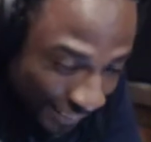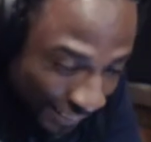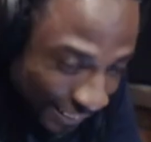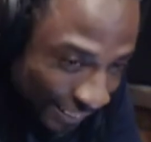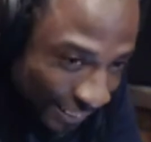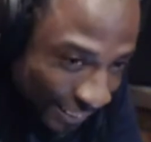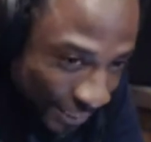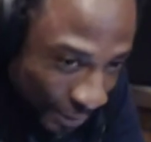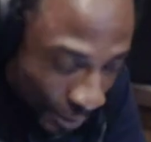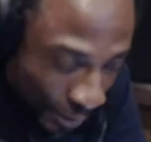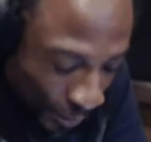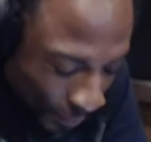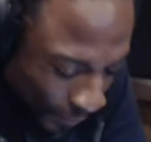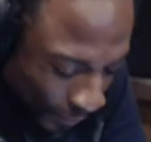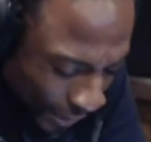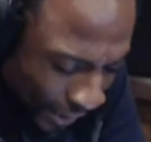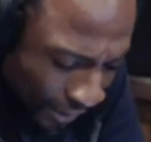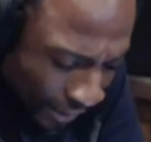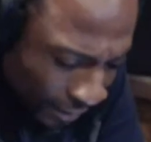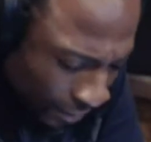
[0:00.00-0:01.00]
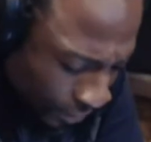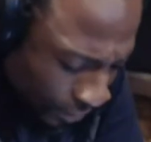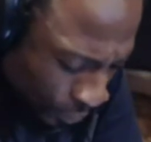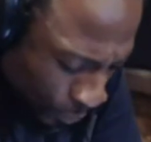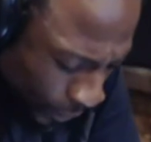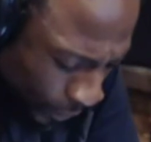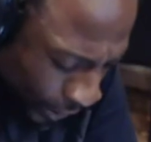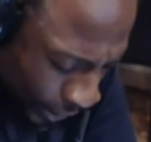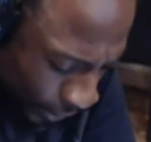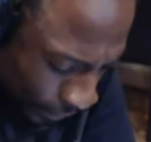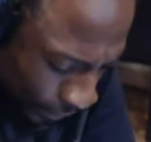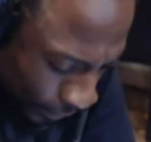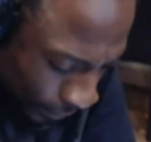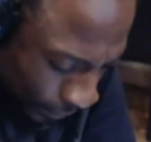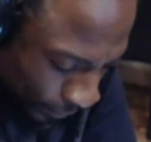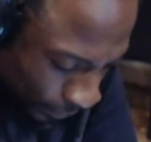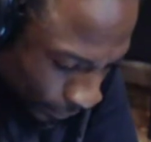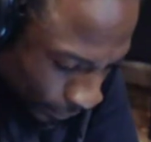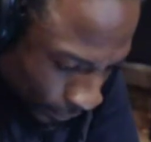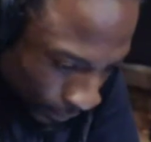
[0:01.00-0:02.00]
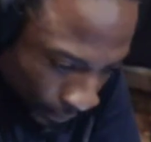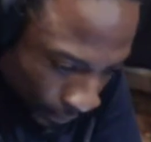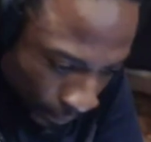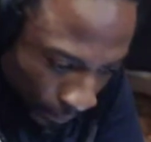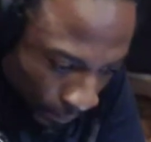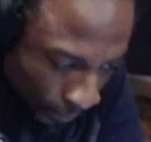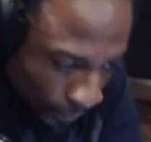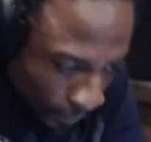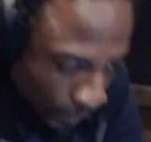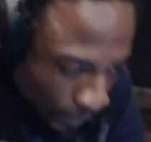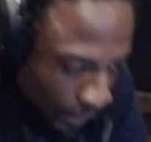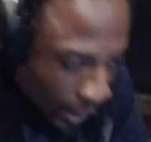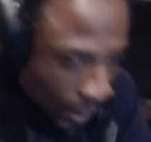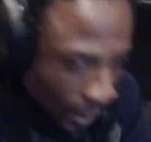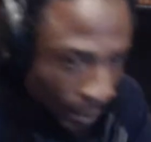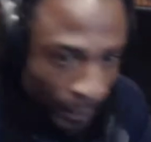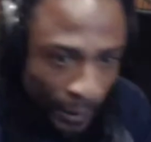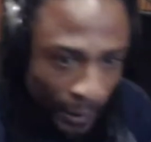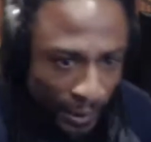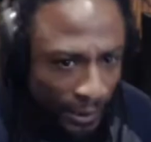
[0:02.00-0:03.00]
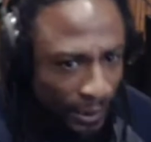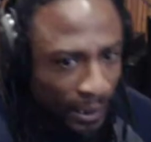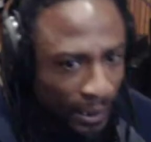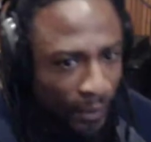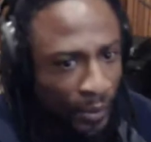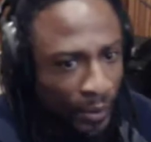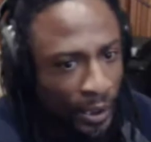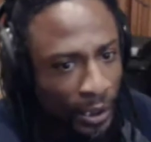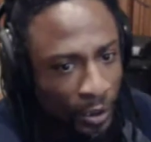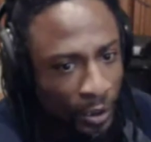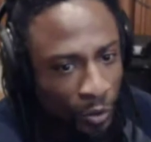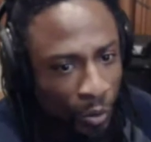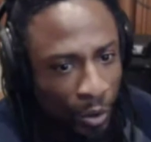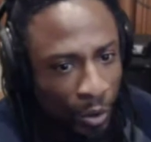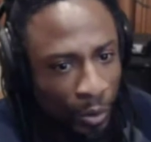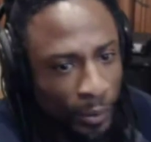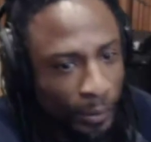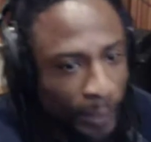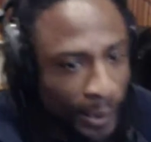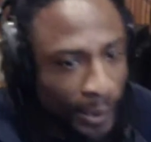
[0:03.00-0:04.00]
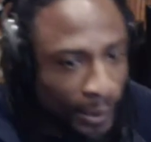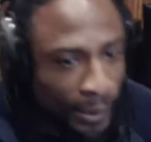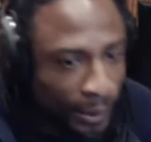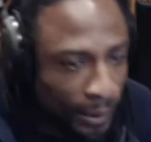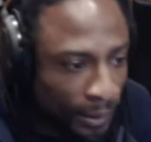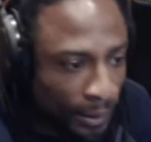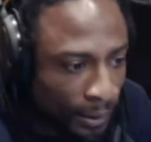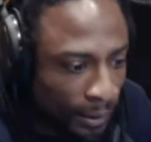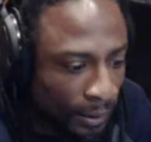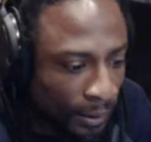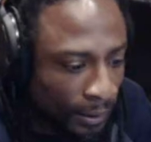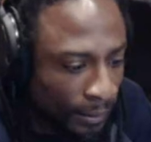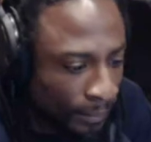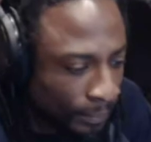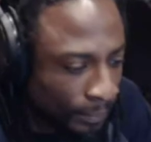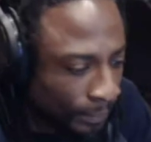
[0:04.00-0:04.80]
So that's sweet. It's just everything's growing, man.